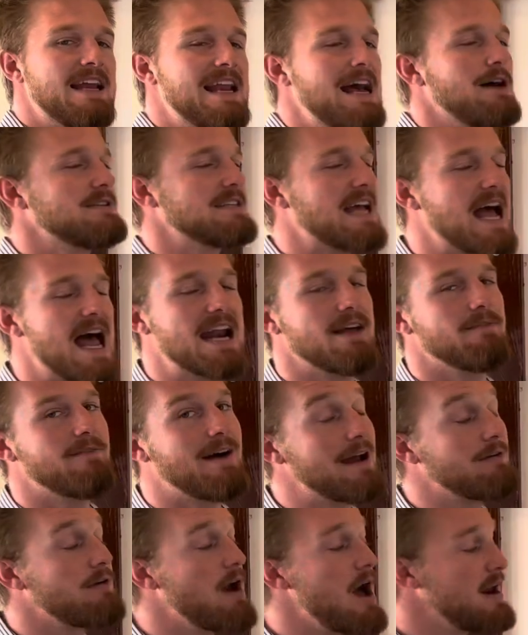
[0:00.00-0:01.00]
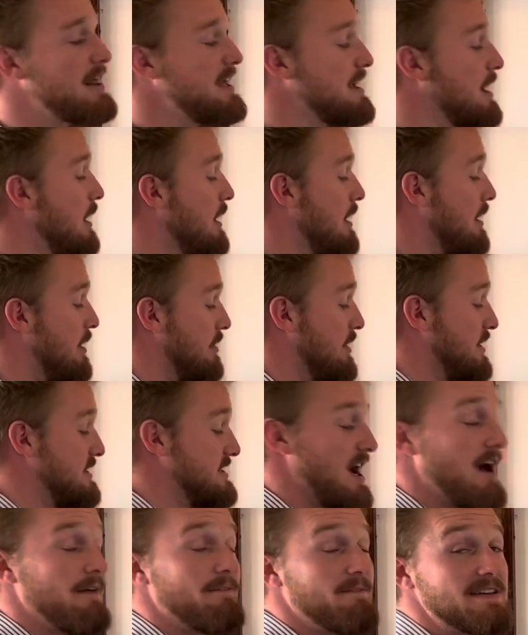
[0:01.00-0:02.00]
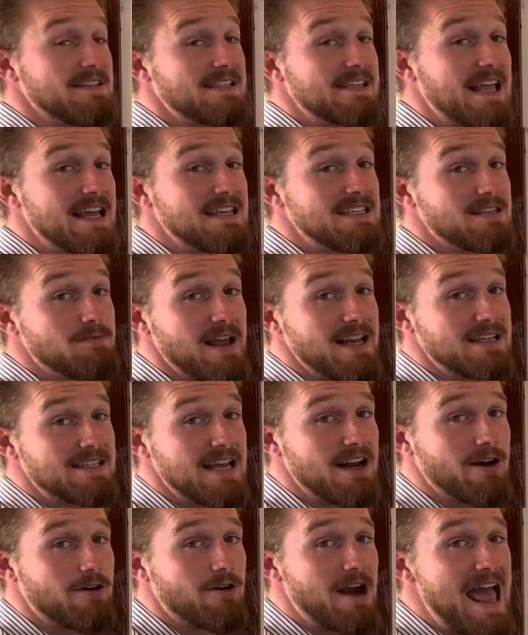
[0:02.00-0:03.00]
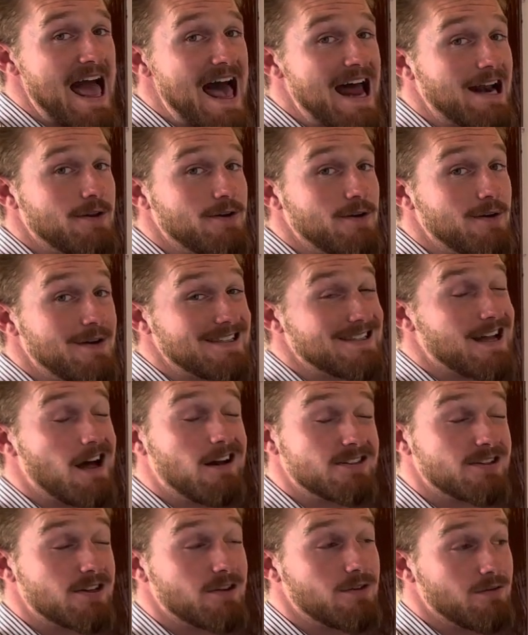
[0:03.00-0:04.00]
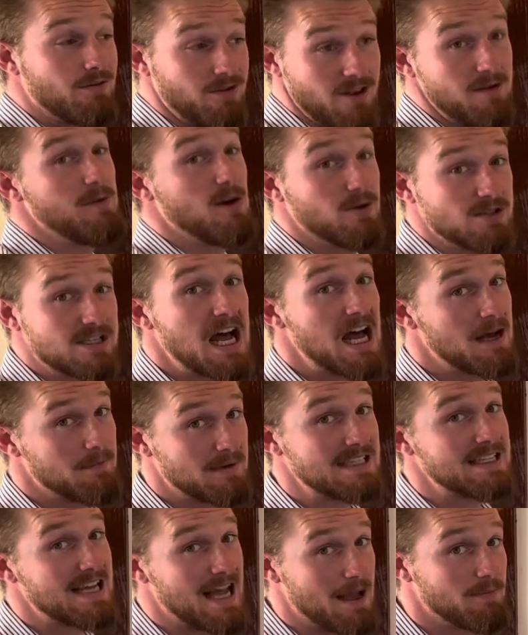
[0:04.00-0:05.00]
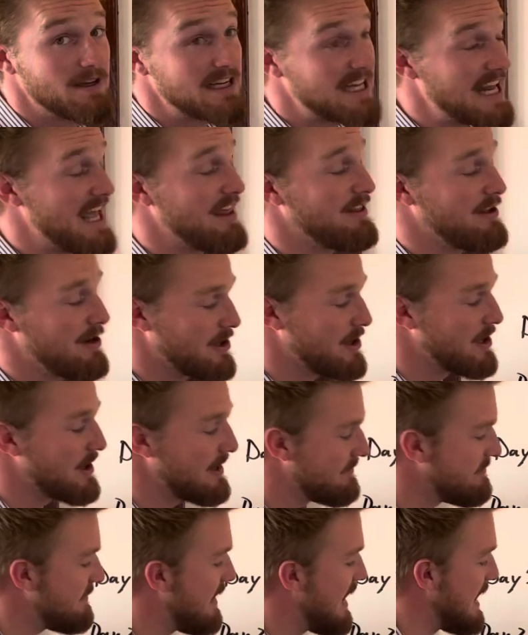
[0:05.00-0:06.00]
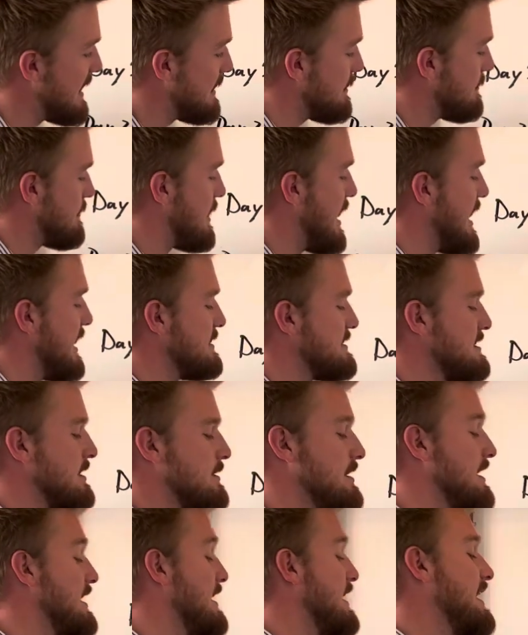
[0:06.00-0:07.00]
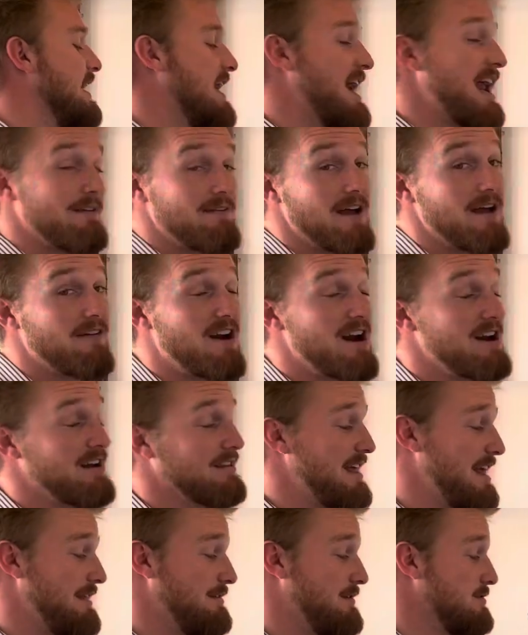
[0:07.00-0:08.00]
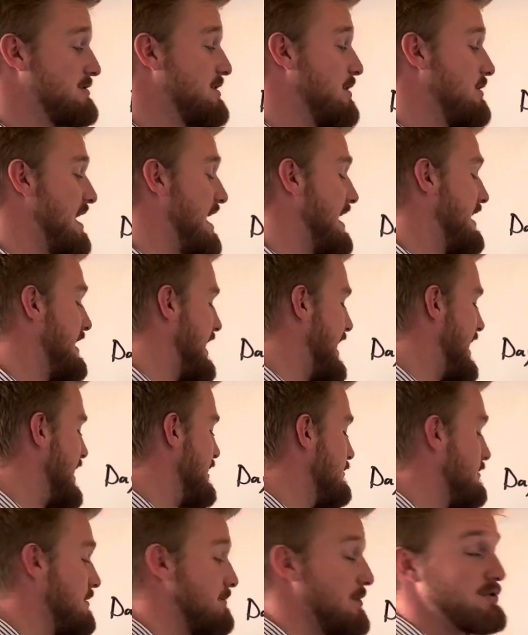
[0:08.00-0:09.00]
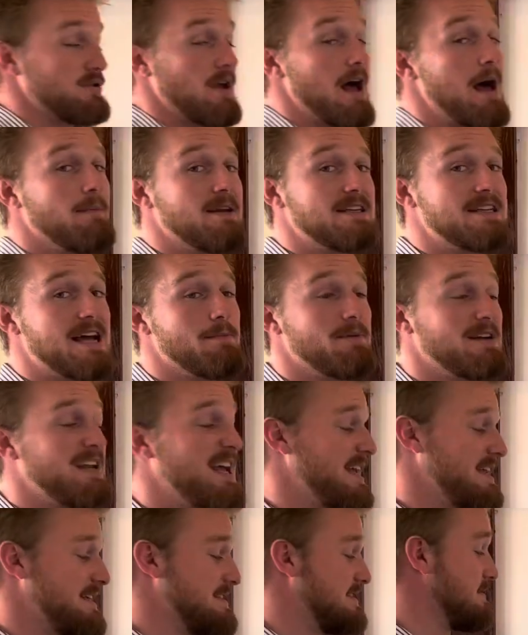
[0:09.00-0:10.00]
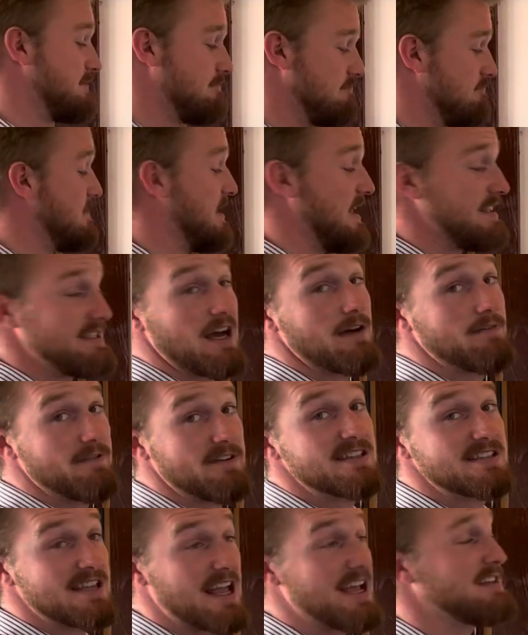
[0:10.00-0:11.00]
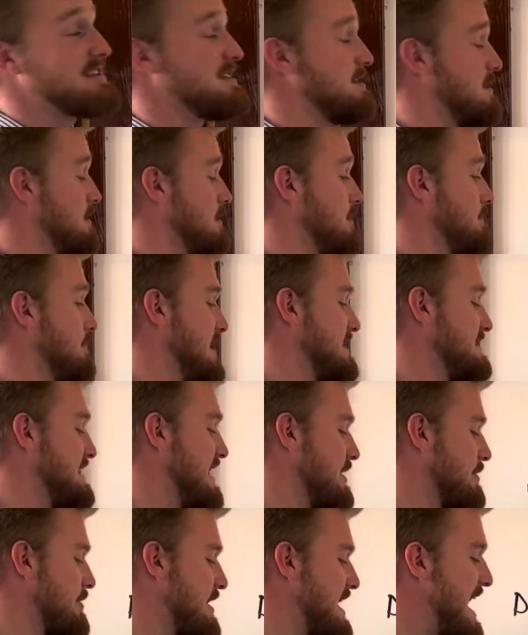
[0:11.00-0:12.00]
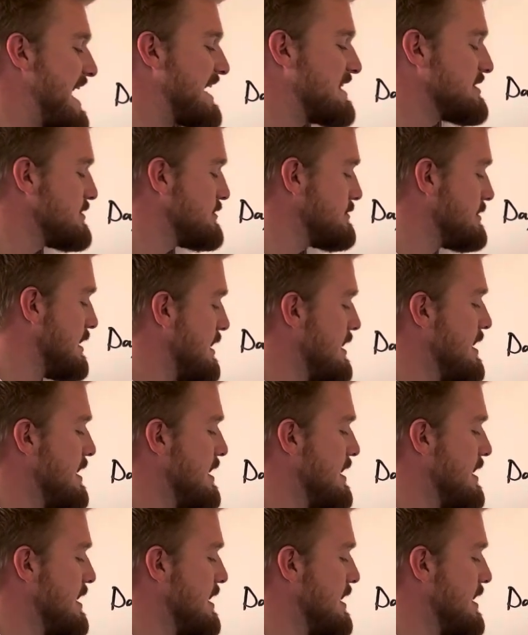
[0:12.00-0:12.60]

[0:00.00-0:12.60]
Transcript: Now, it's kind of ironic. The toughest day to maintain a great attitude is also the most common type of day that you're going to find, right? So kind of ironic that those go hand in hand. The most common type of day is the toughest day to maintain a great attitude.